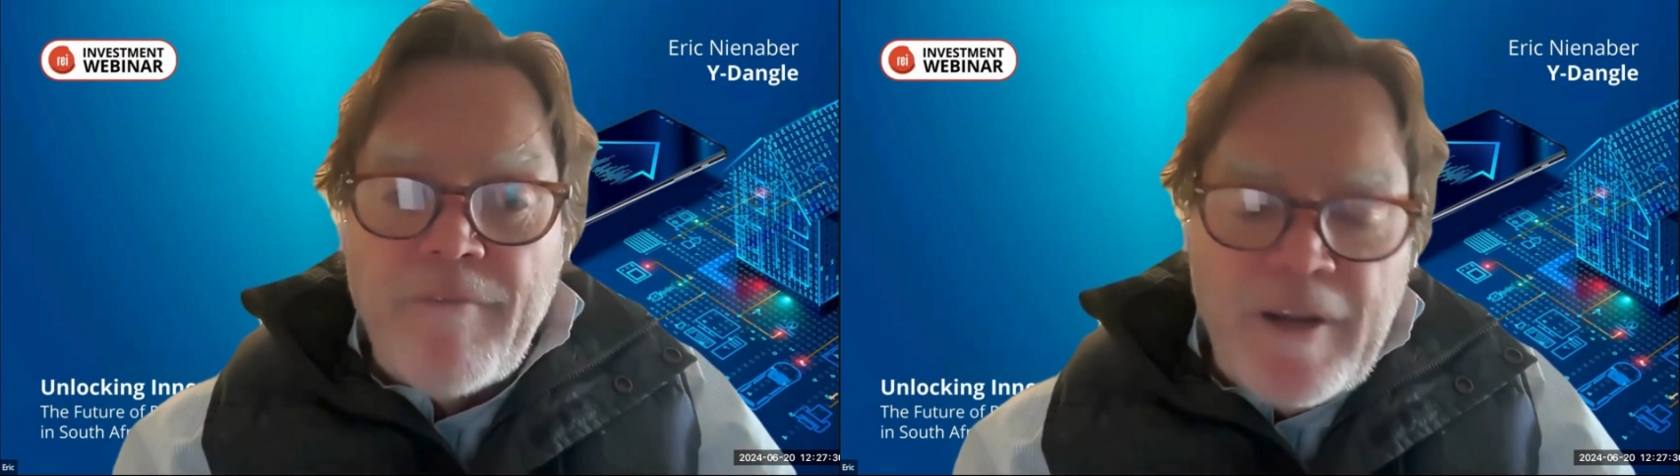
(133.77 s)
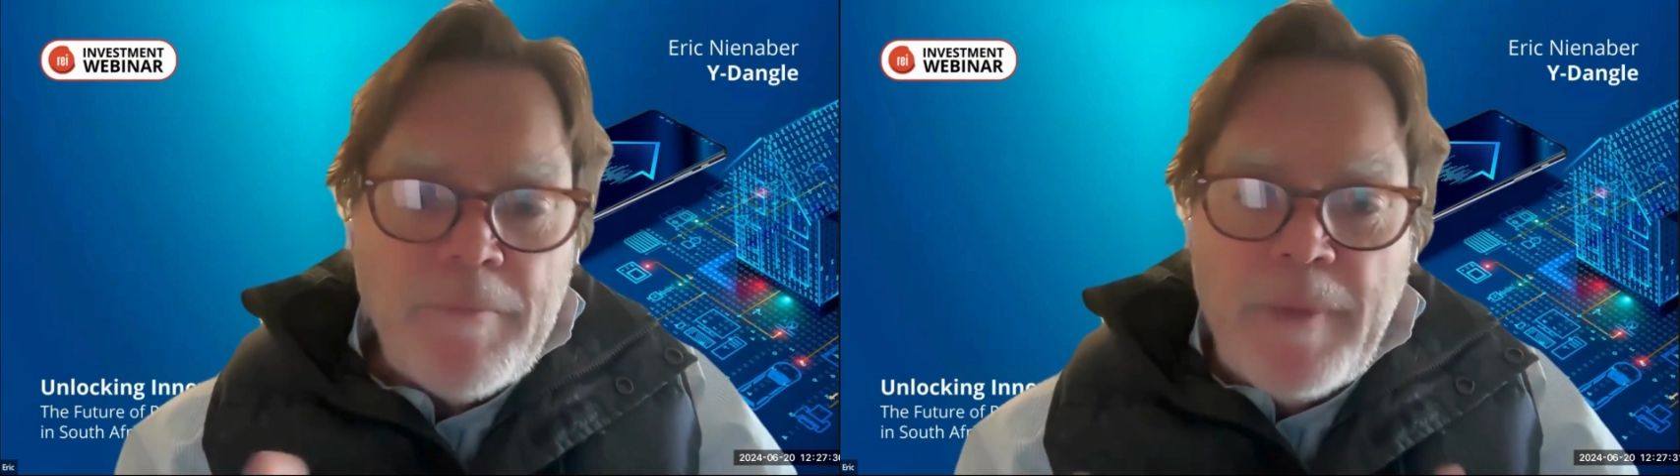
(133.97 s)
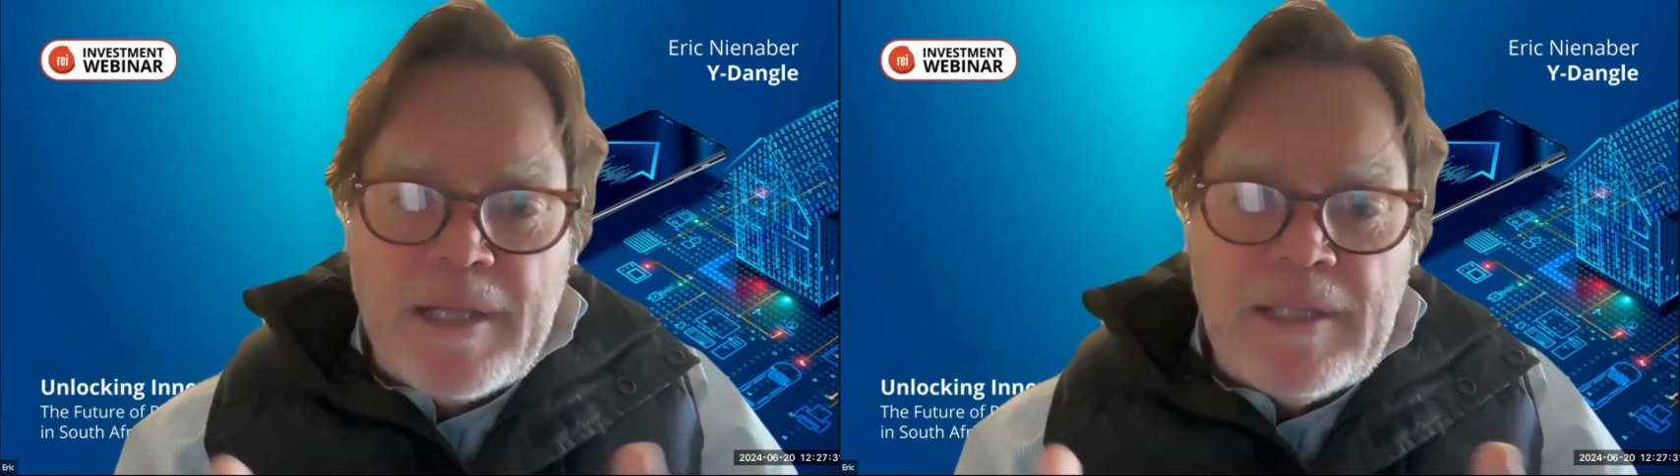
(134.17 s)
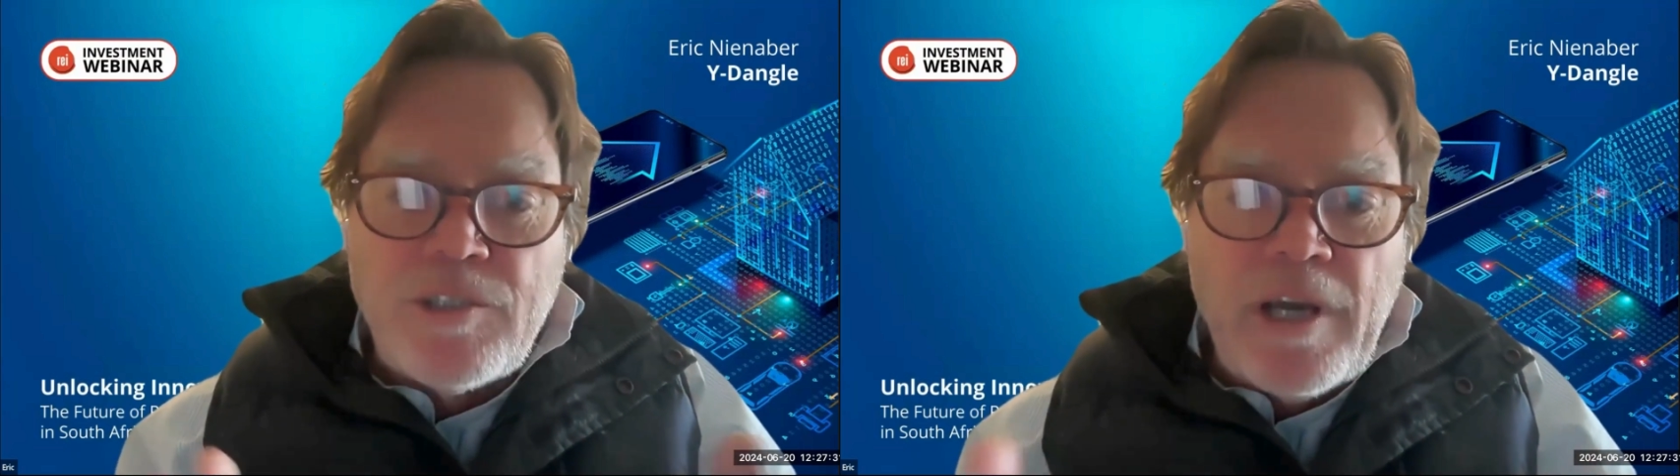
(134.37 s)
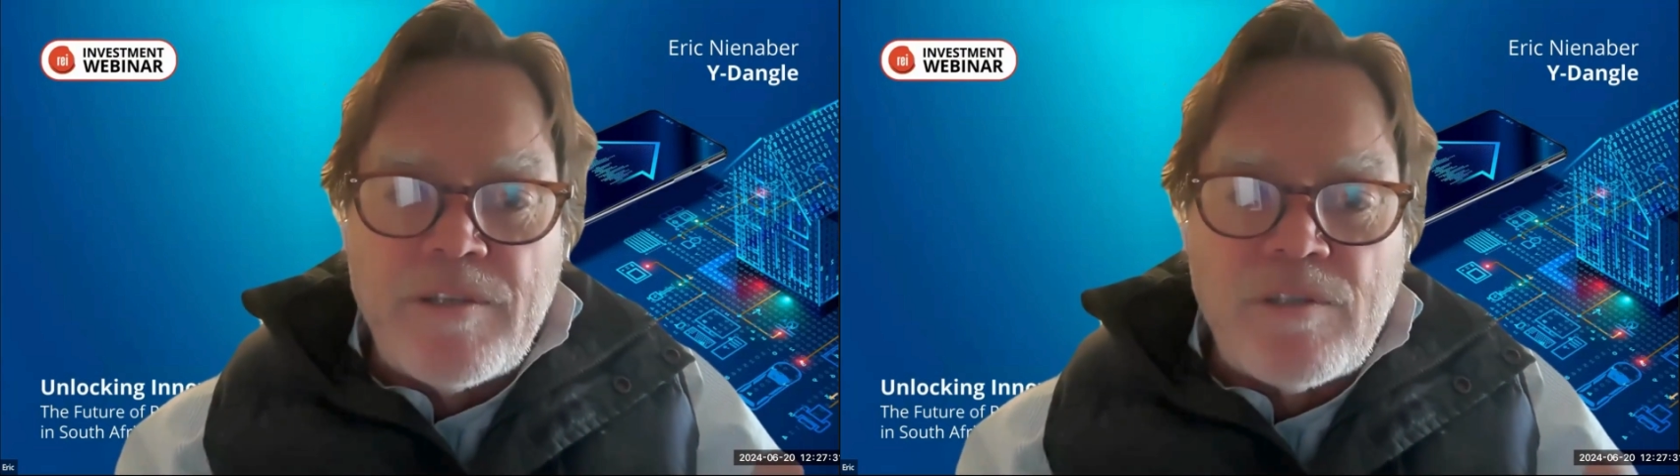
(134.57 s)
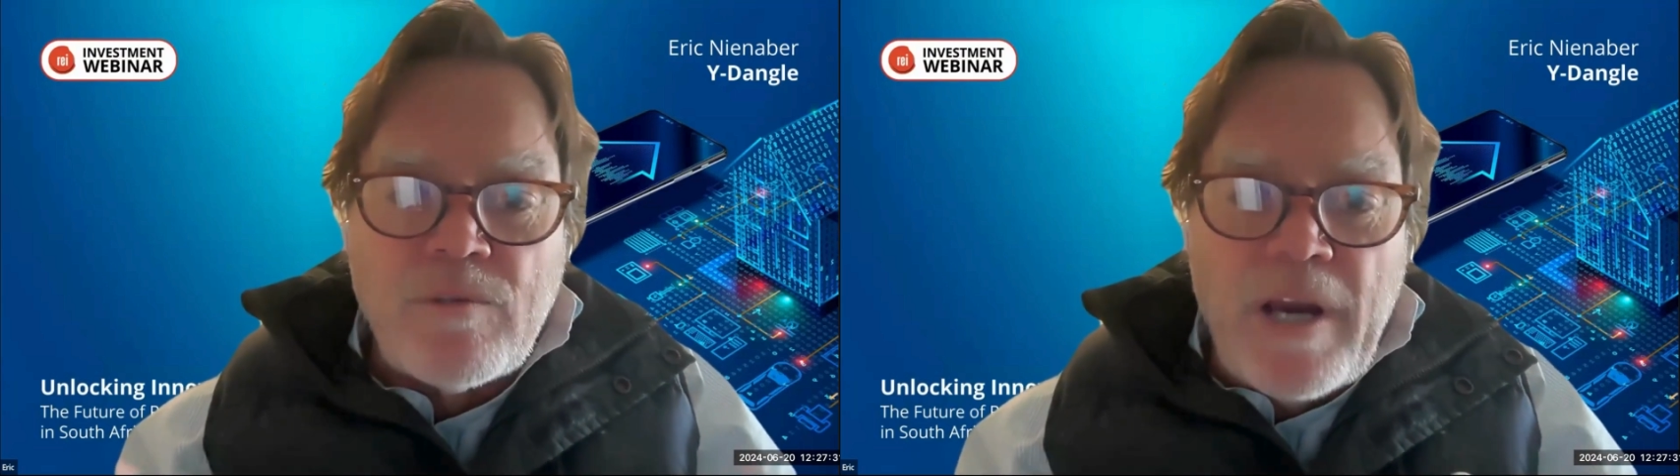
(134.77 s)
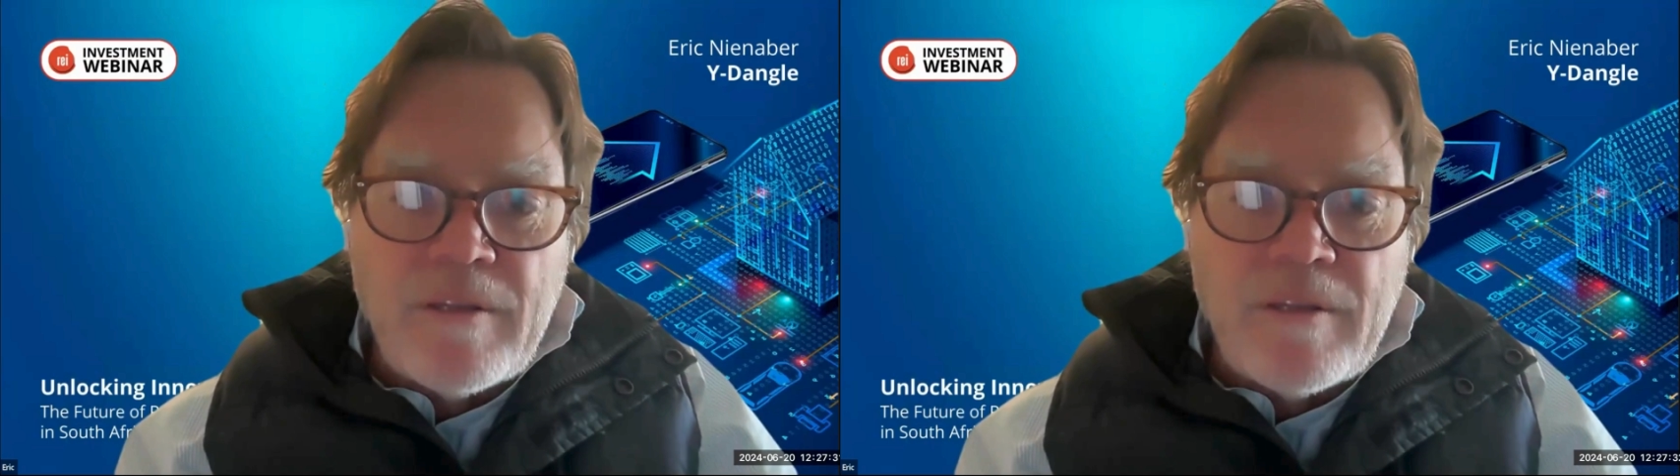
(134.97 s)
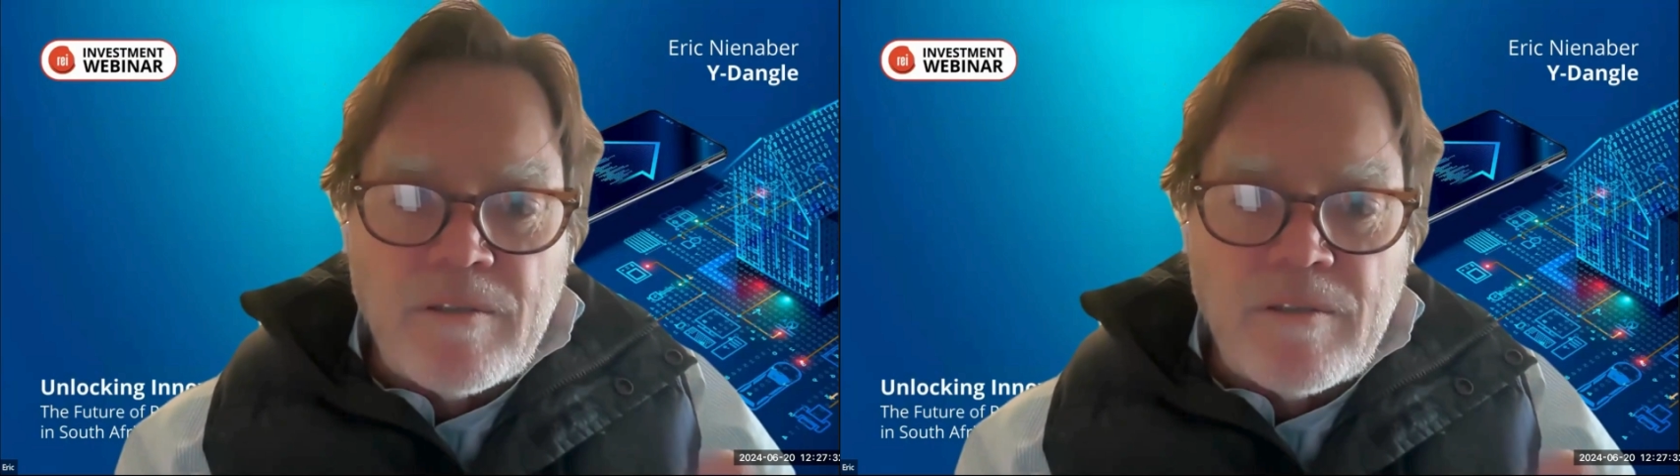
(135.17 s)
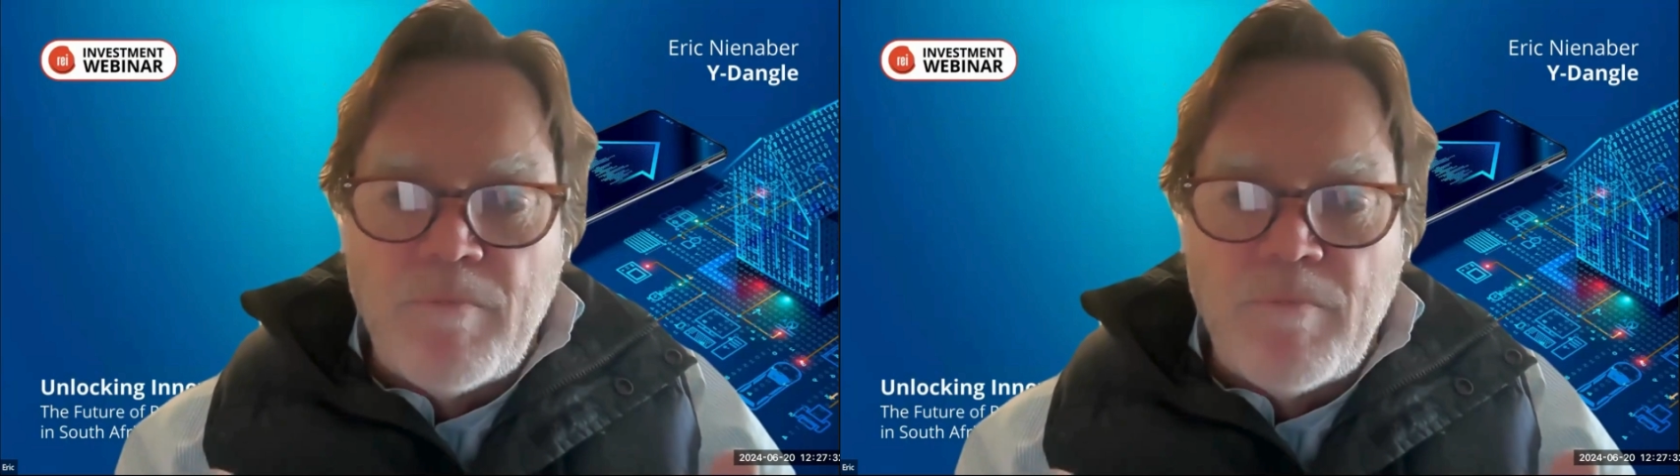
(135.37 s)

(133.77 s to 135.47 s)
and fundamentally change the way